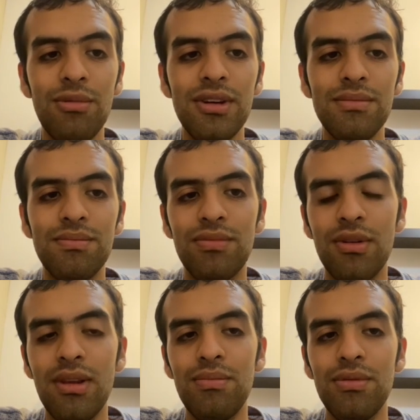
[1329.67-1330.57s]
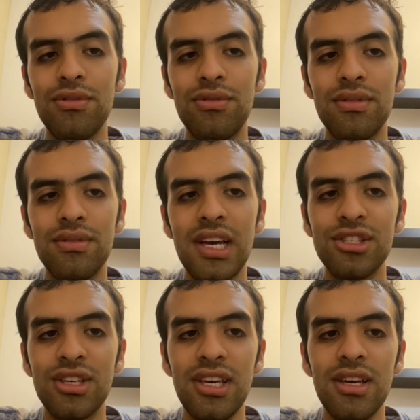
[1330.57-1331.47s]
We probably put Ash
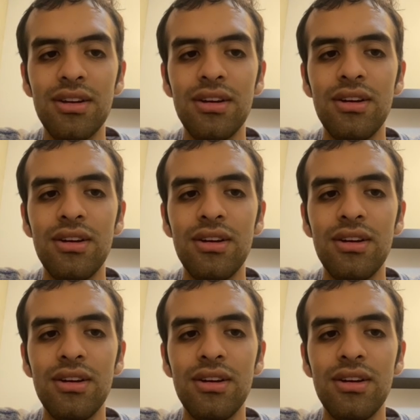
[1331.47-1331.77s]
here